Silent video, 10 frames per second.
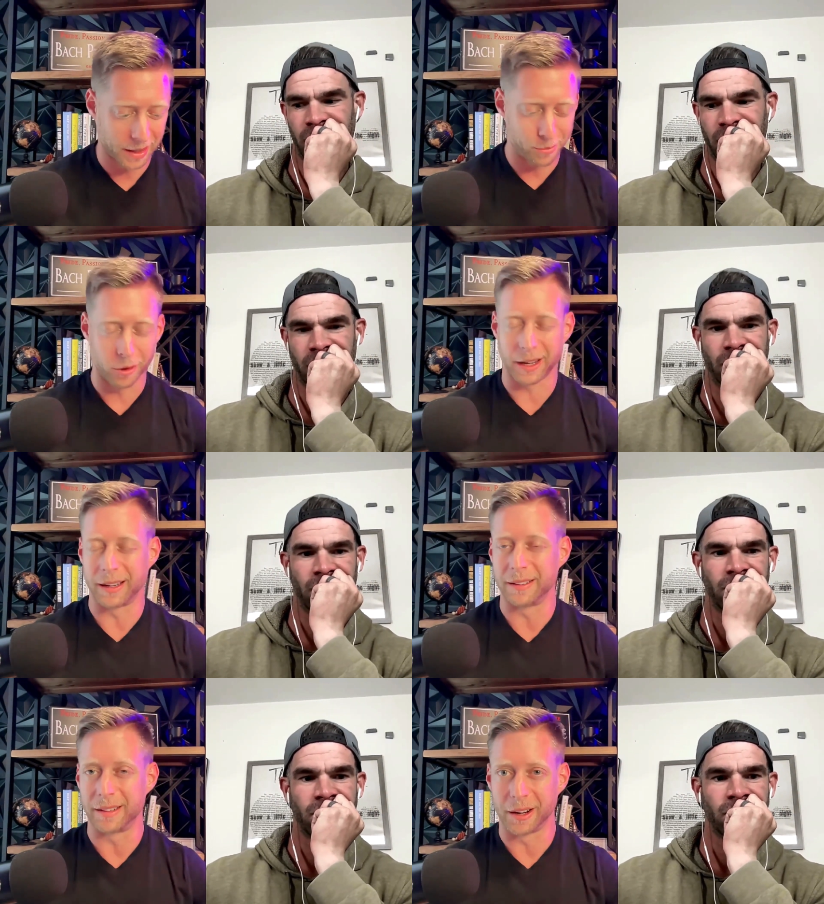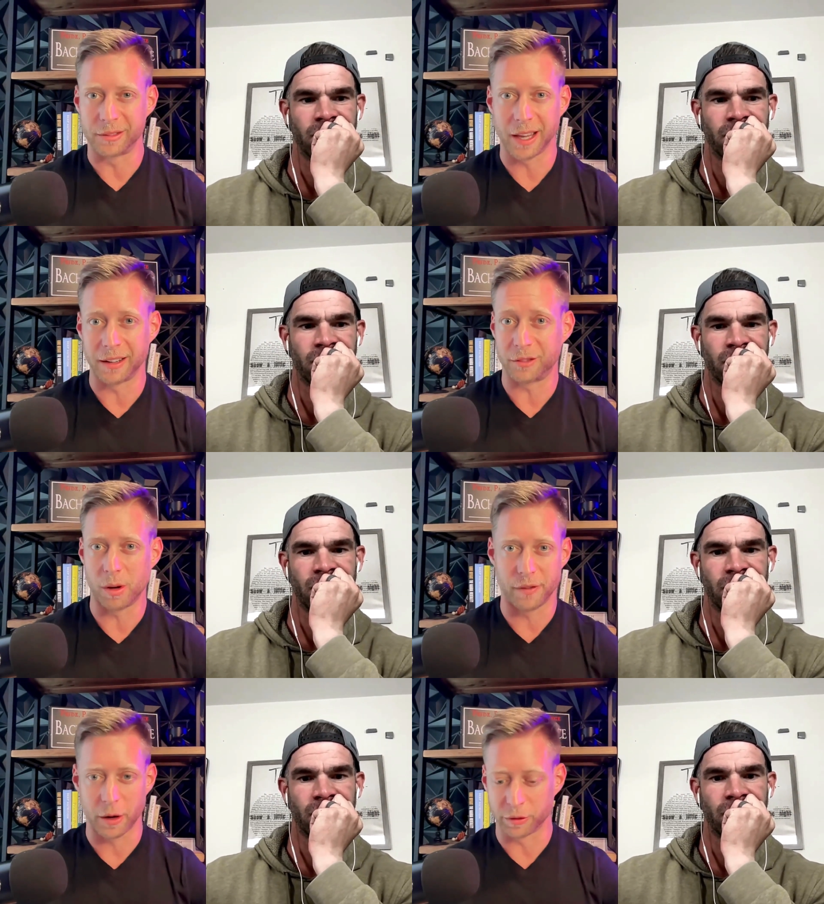Speaker 1: I'm working, you know, 10 to
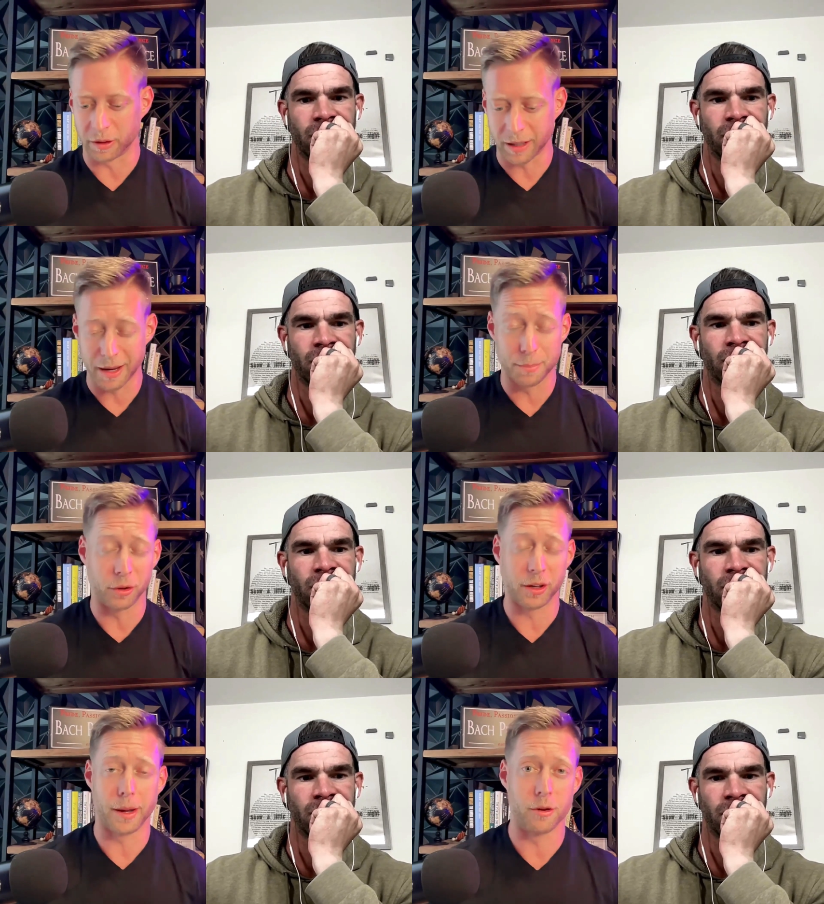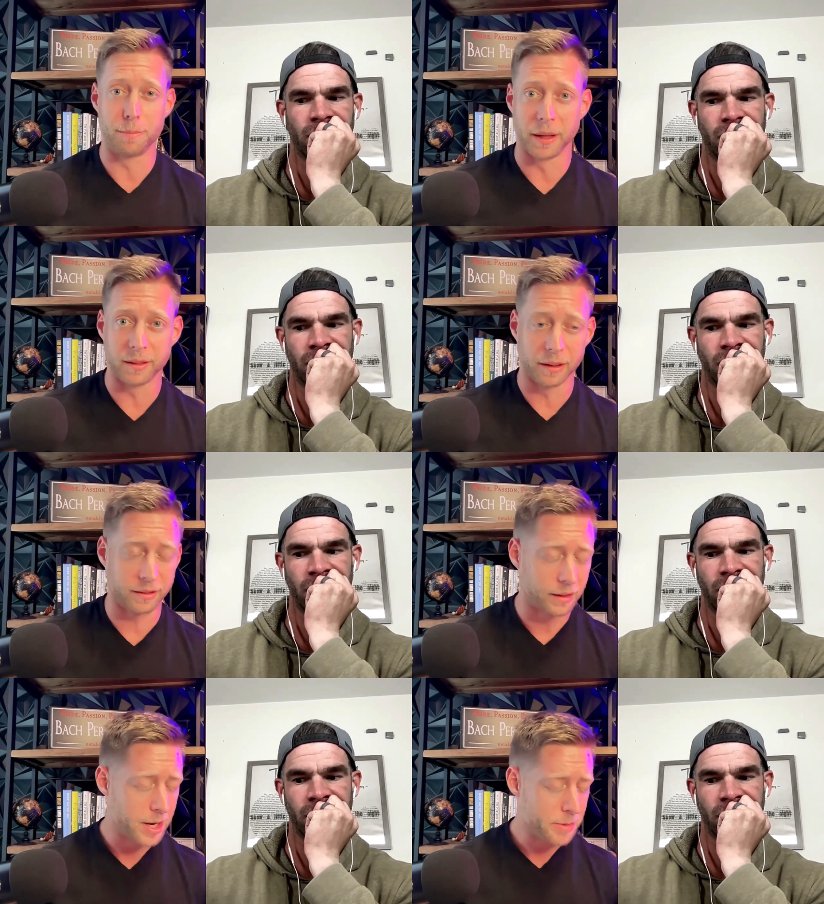12 hours a day building my own
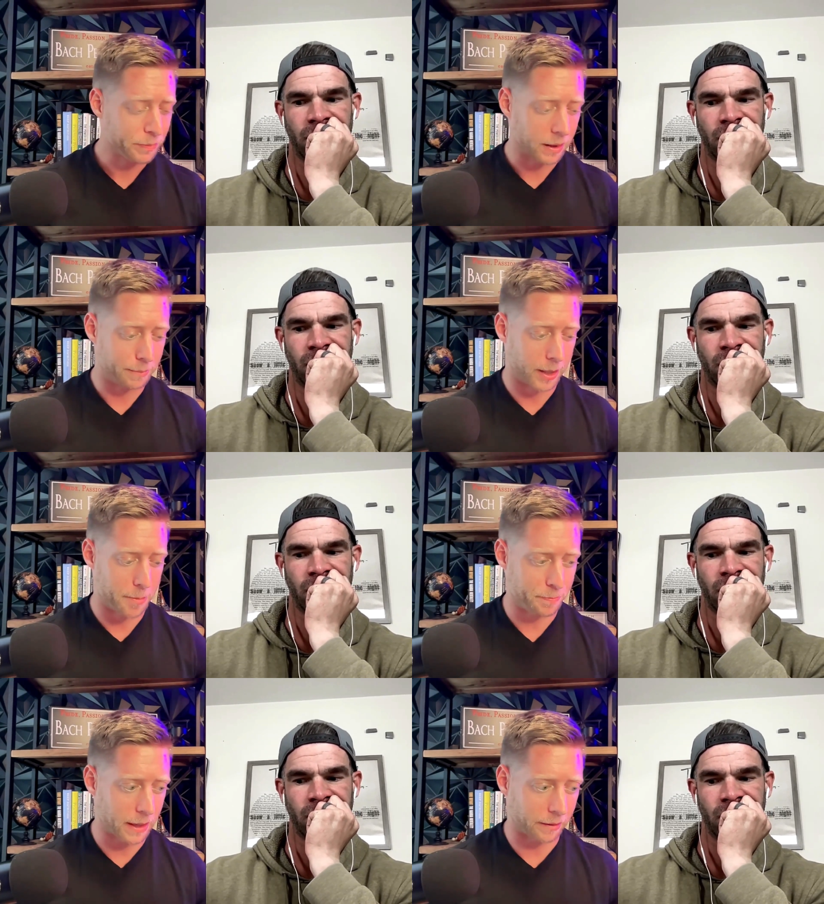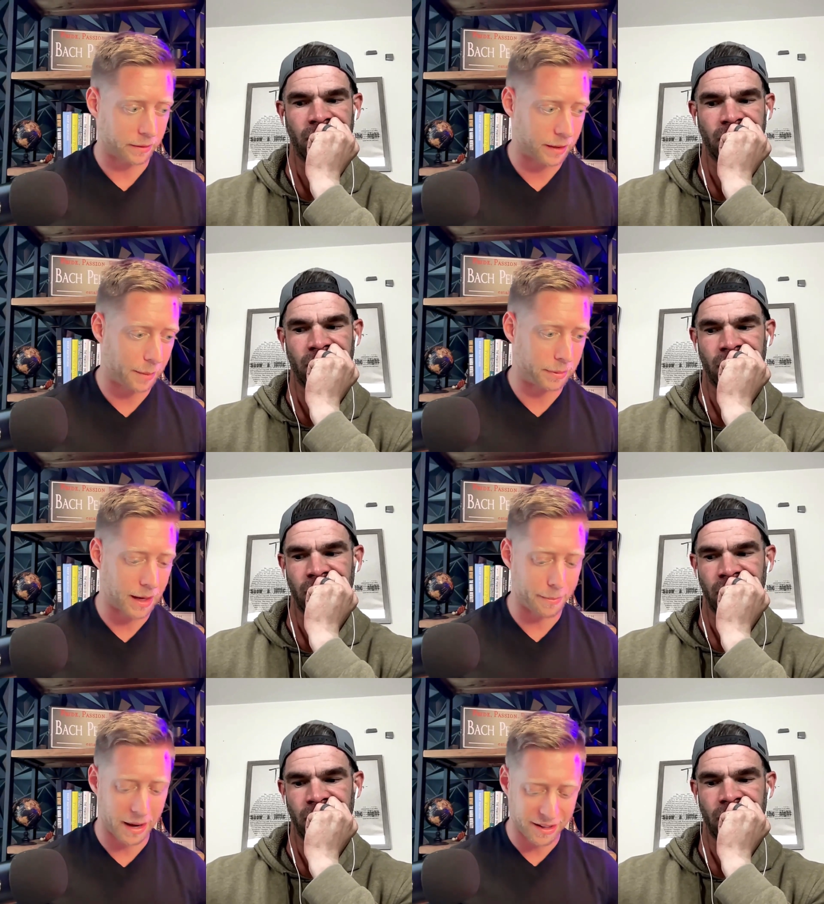business. But at the same
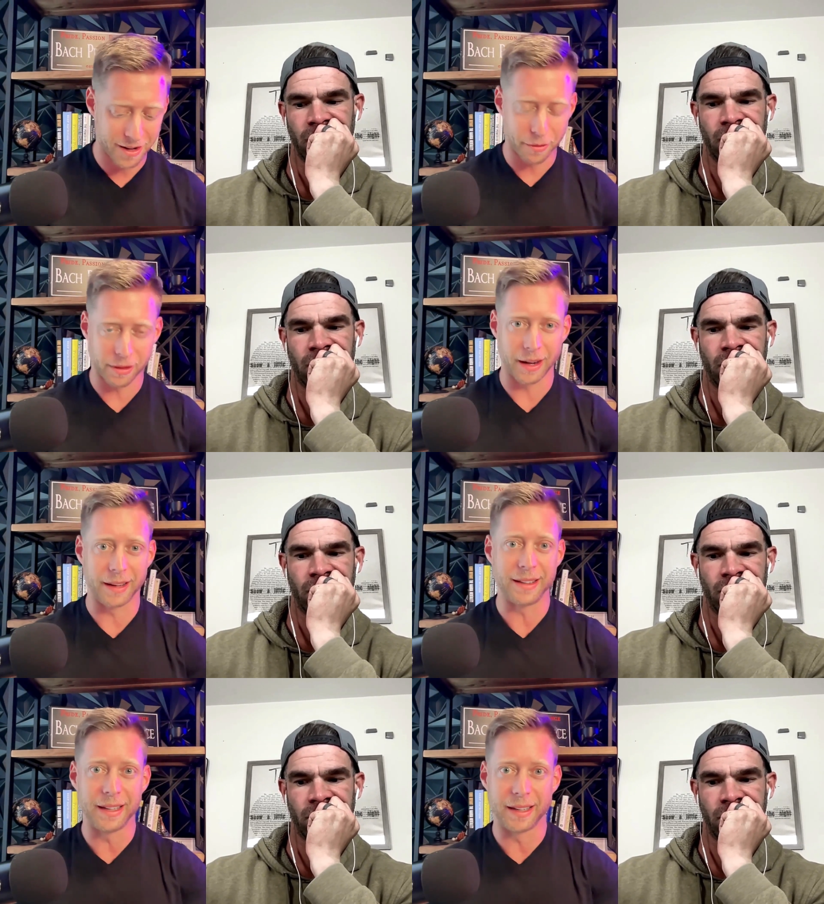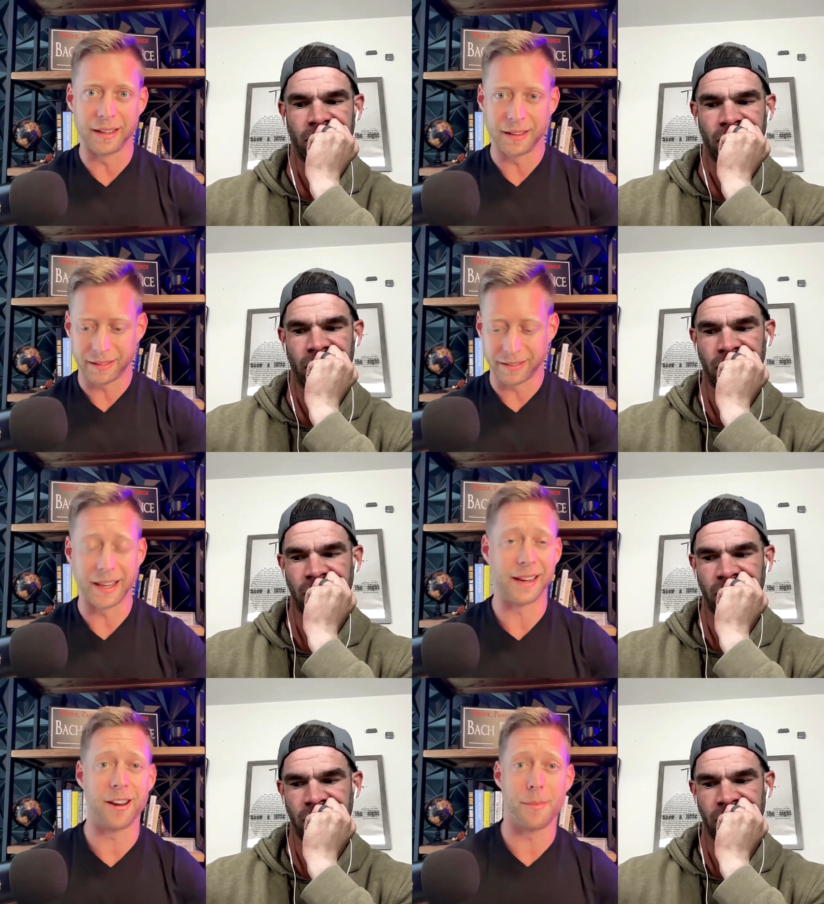time, I know that I need to
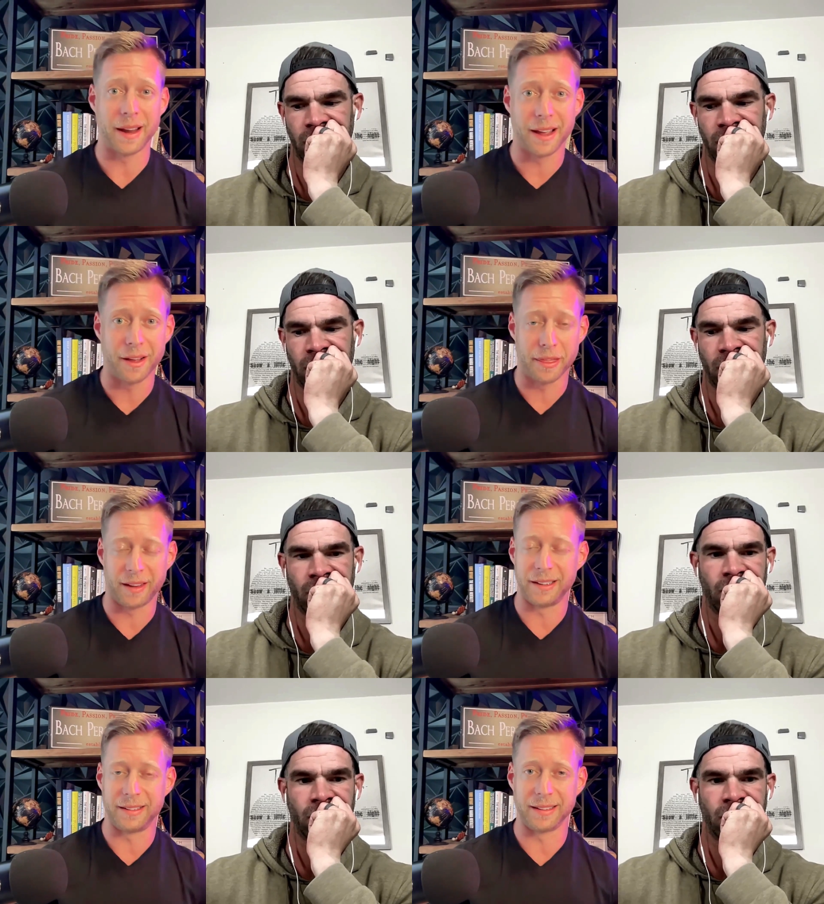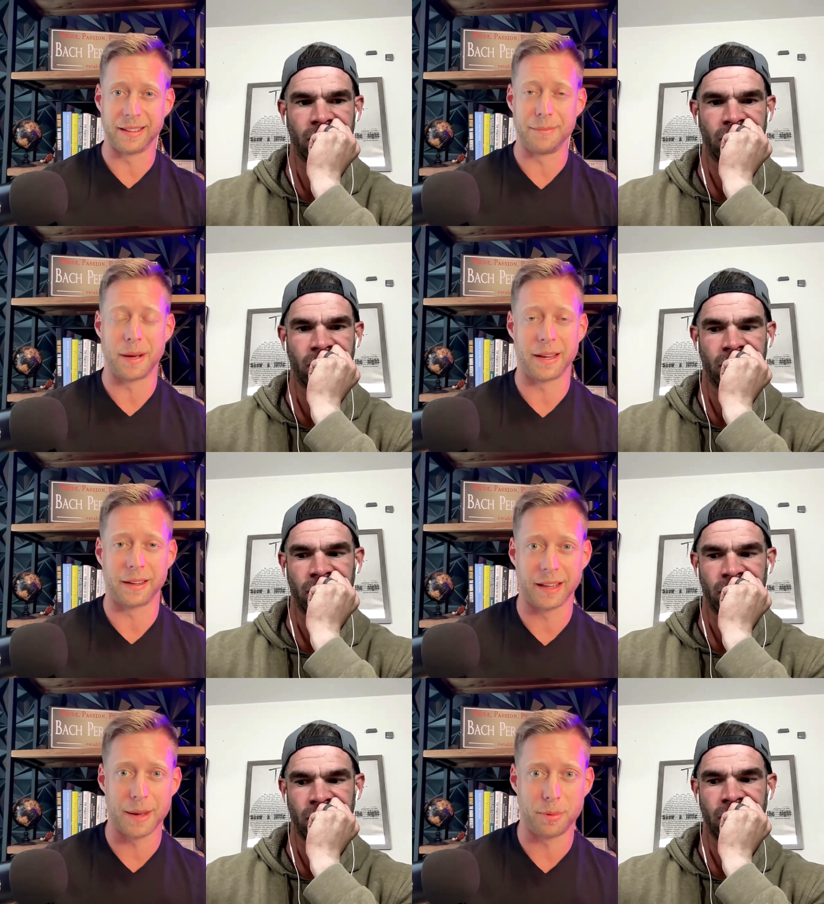take care of my health. I need to lead by
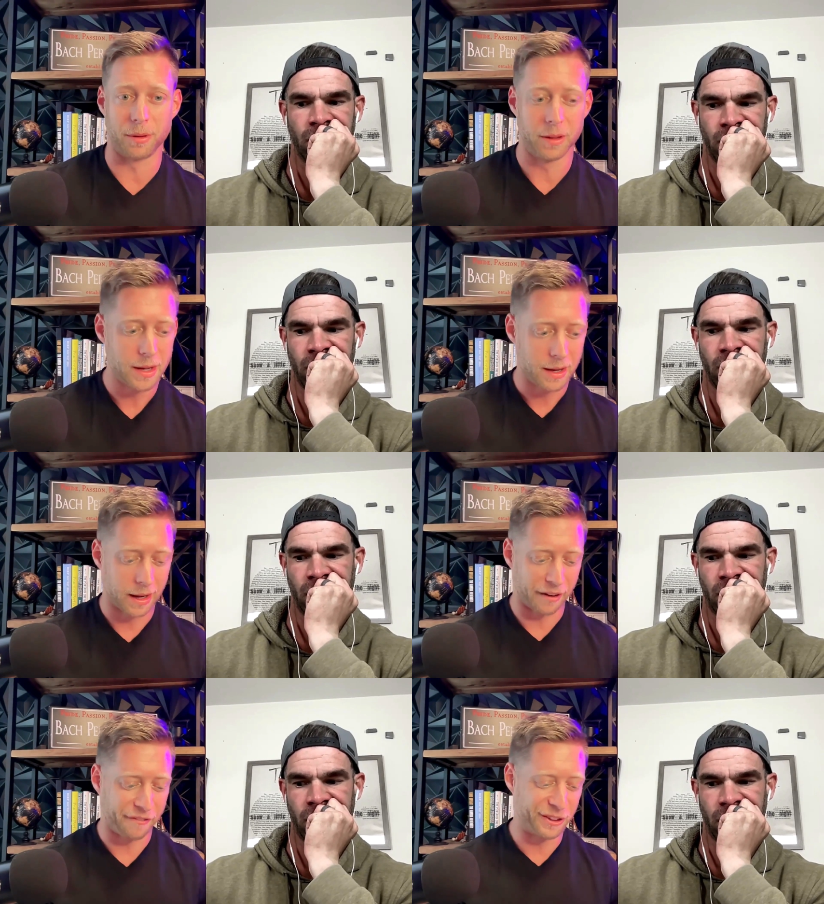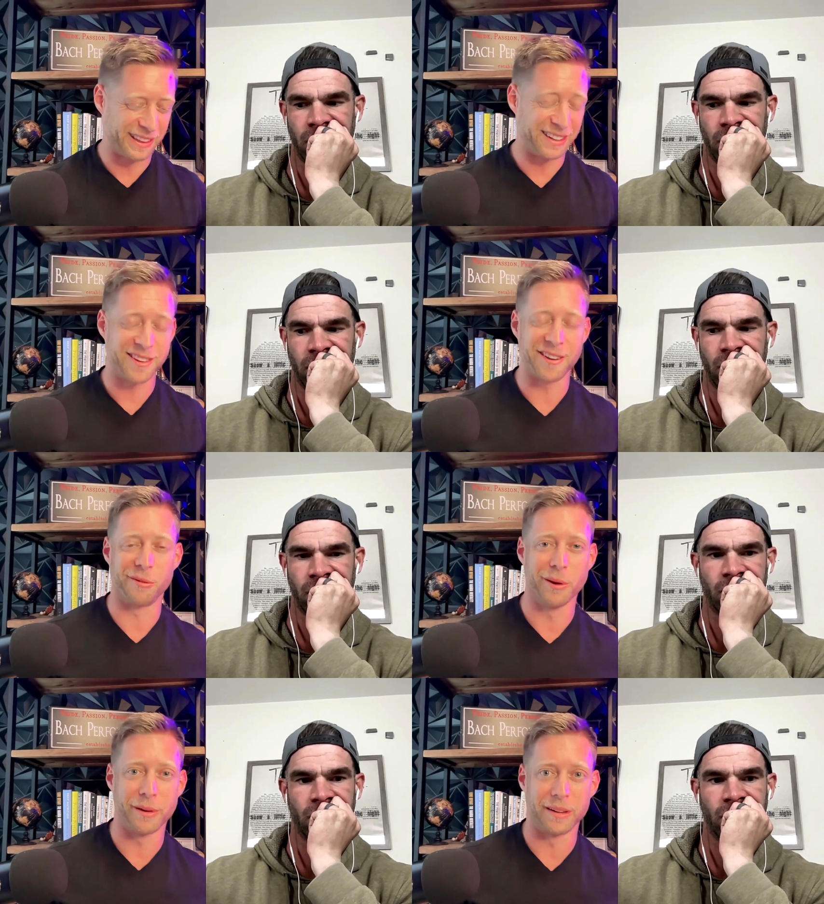example. And I feel
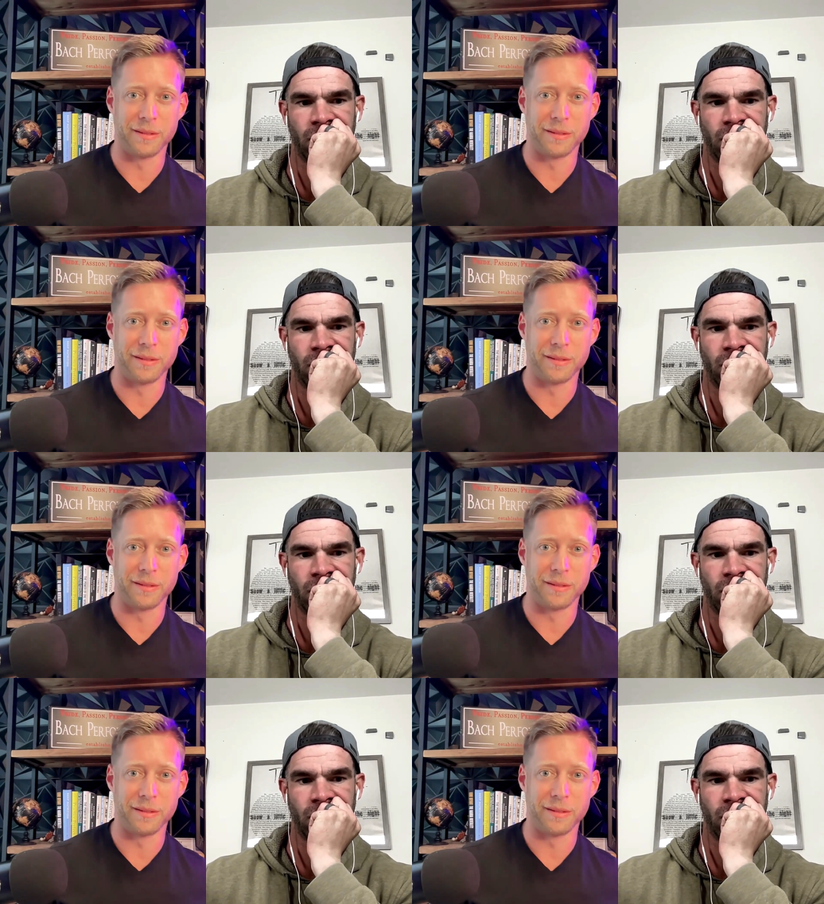incongruent